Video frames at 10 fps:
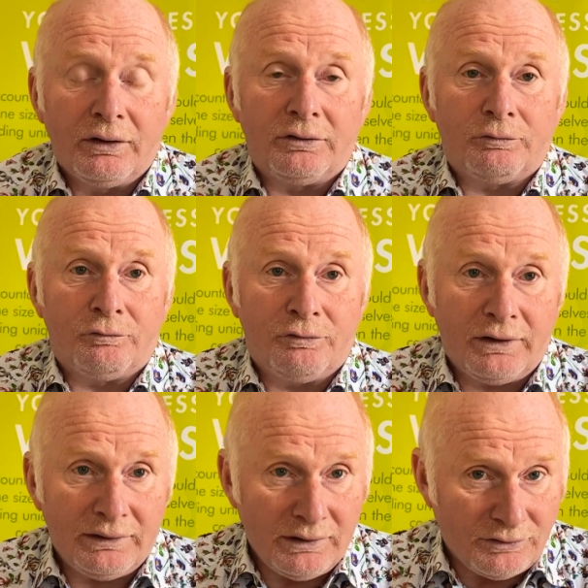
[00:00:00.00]
It's
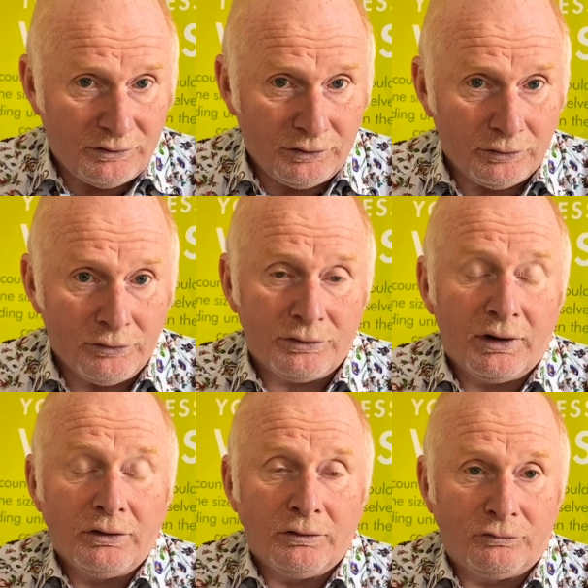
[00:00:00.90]
very easy to use.
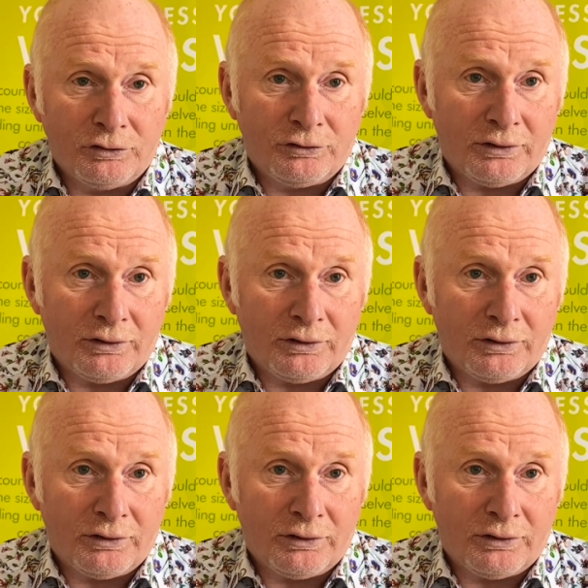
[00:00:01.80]
You've just